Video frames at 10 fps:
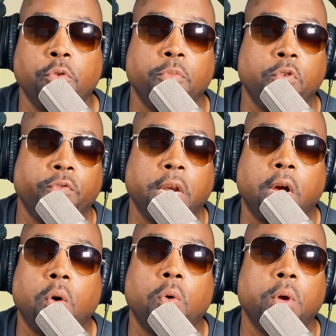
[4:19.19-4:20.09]
you moving
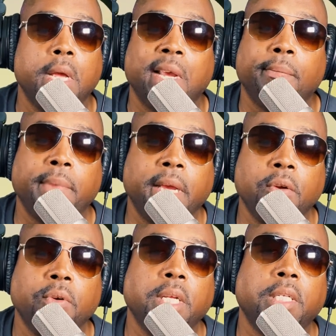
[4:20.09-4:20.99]
on. Man,
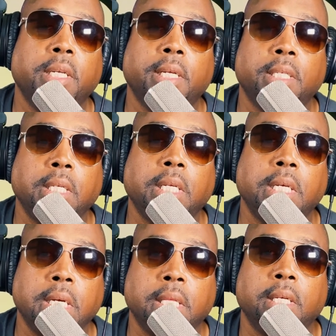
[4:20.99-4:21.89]
you don't need to let her see
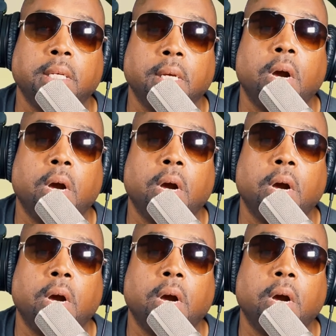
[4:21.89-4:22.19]
nothing.